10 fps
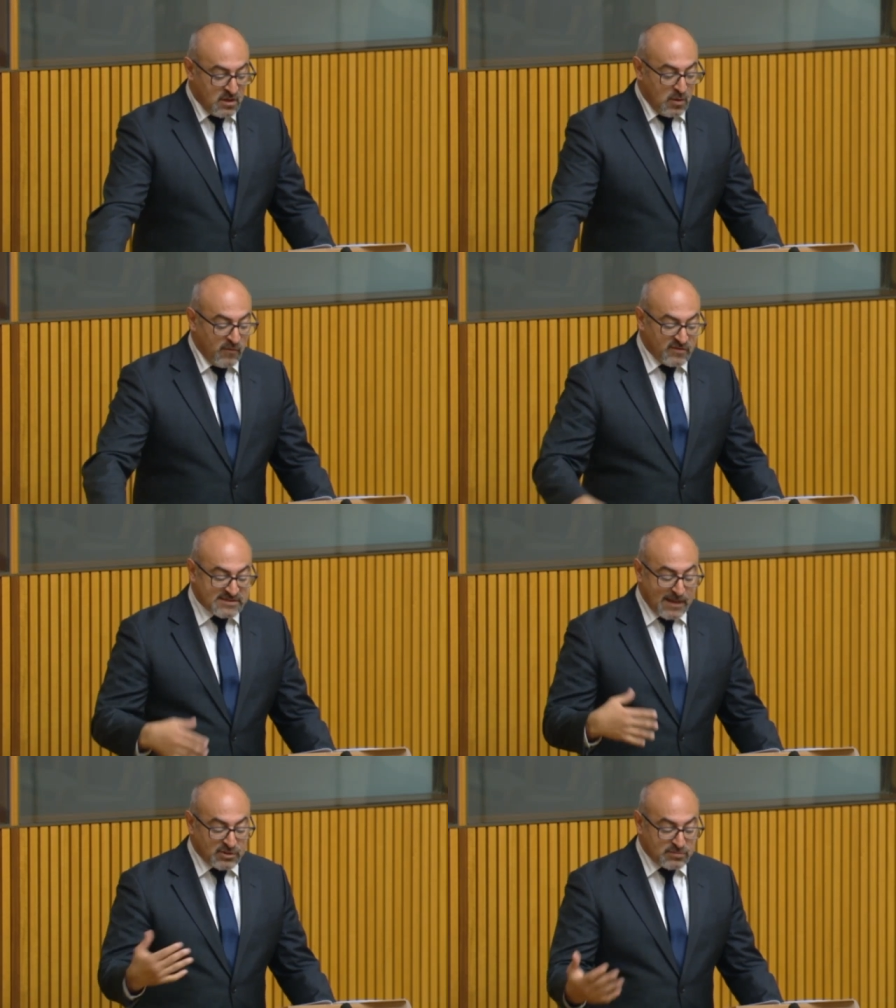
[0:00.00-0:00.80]
We've
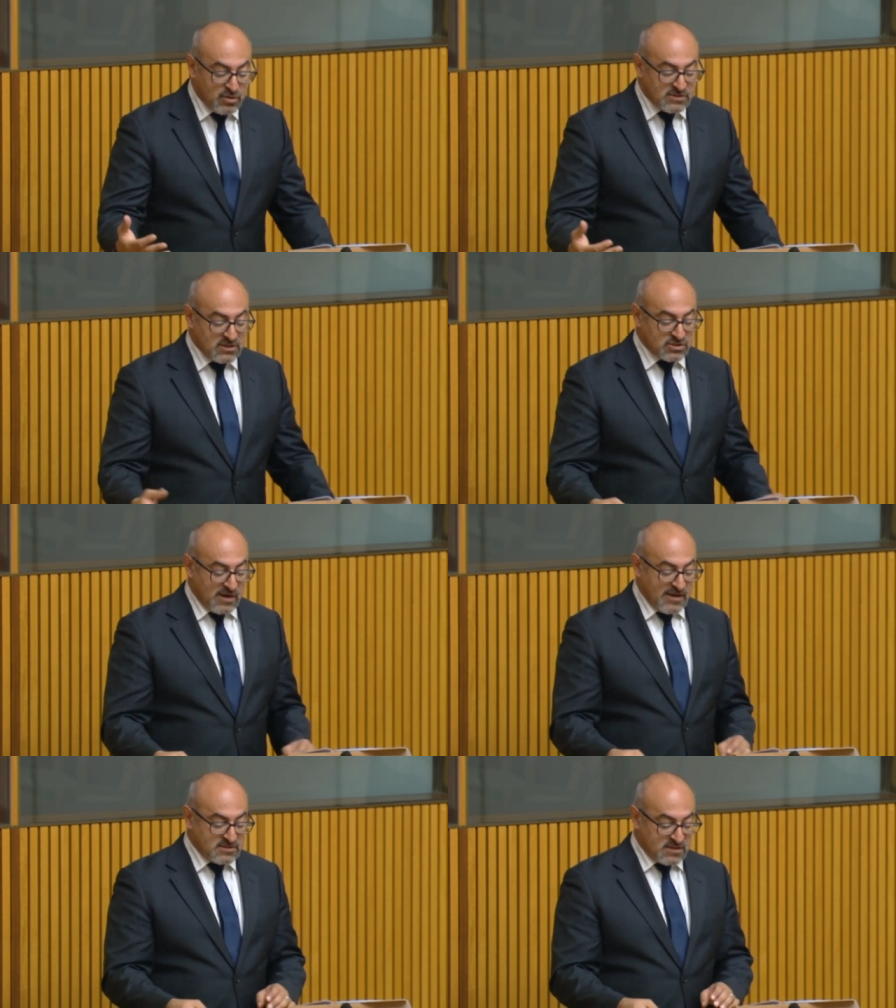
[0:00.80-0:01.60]
established Music
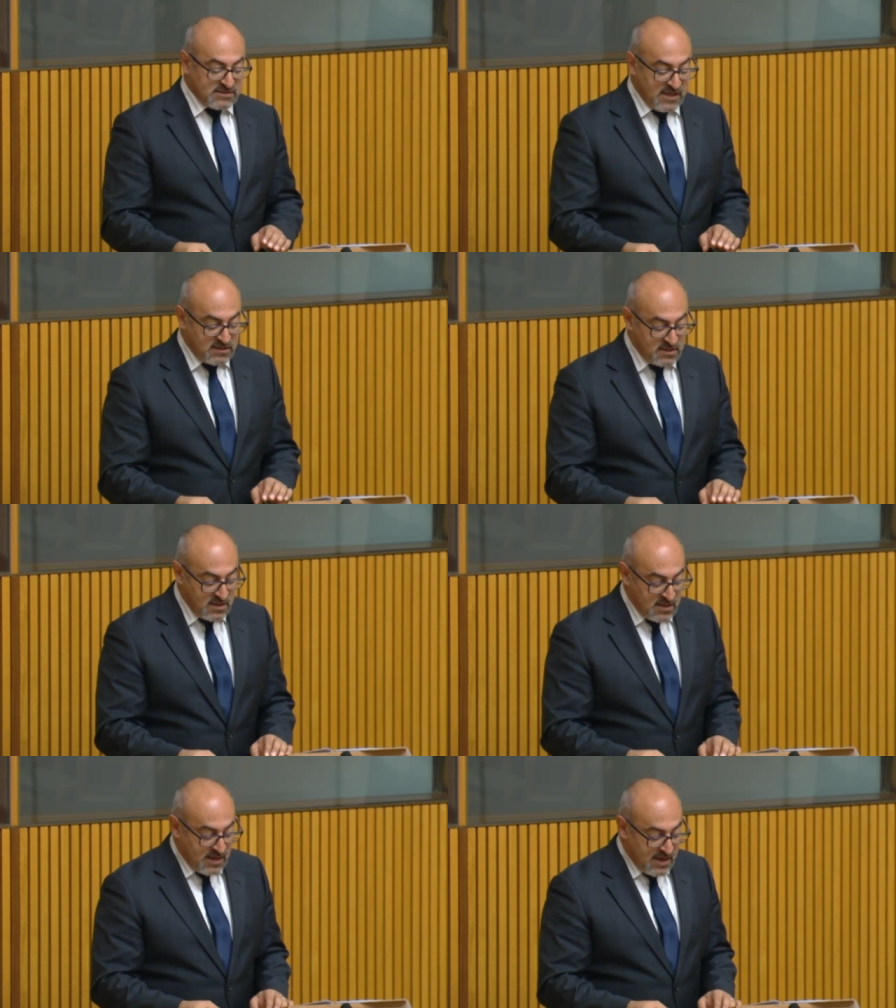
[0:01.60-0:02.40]
Australia, as I said.
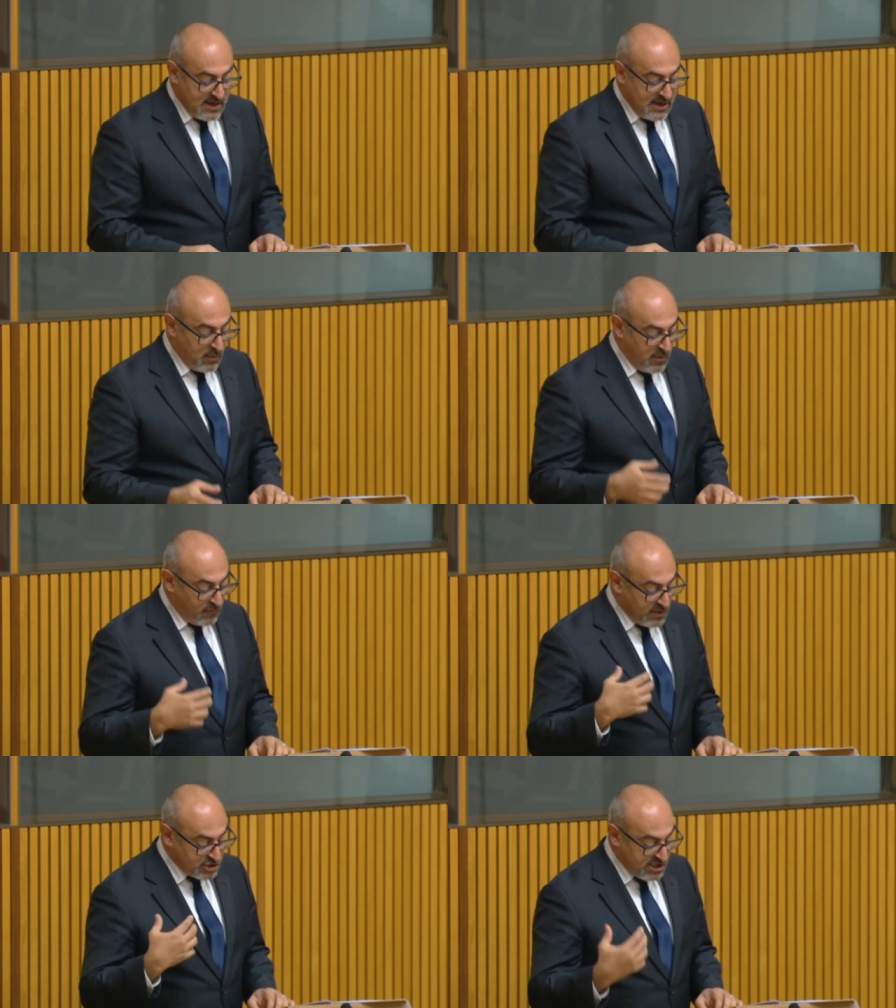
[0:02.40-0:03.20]

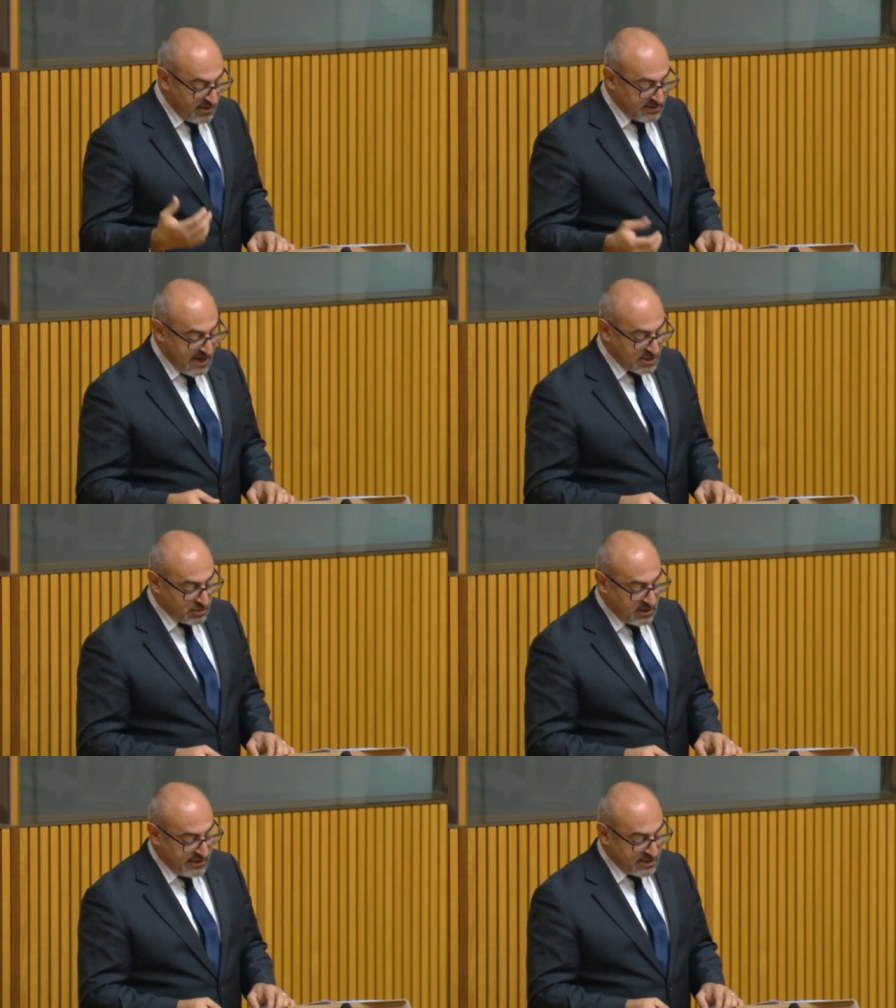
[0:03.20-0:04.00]
We're sharing the National
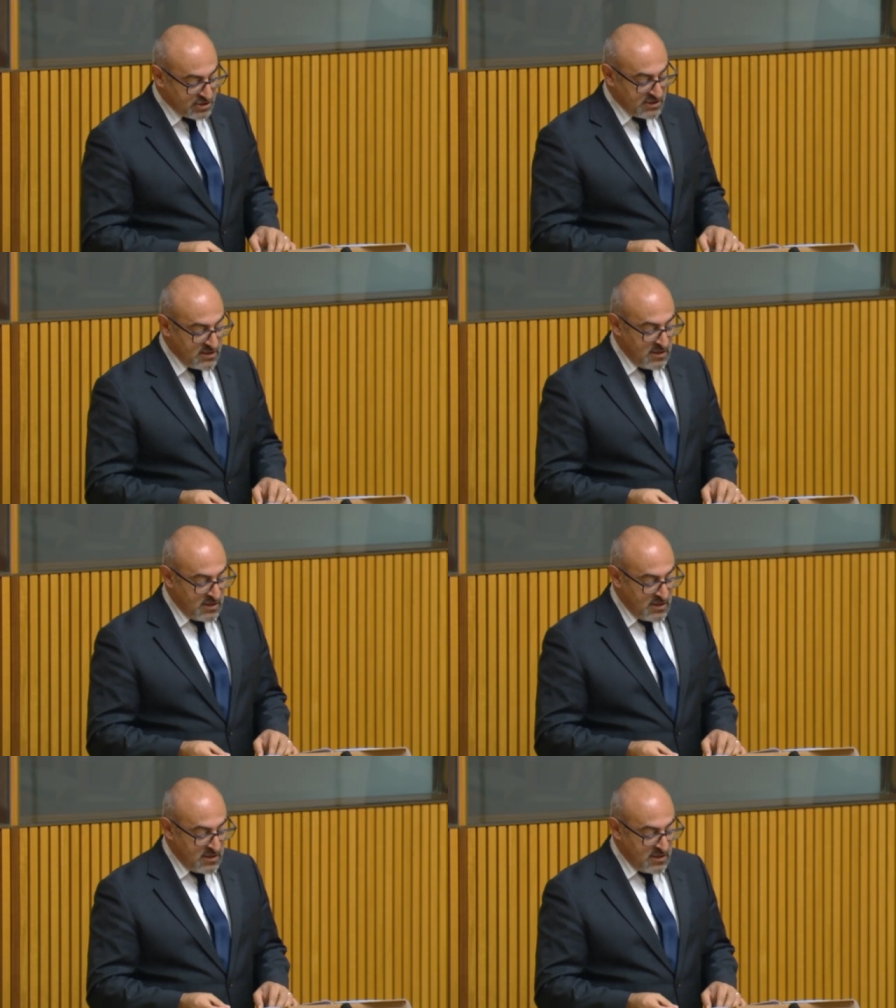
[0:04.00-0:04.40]
Collection,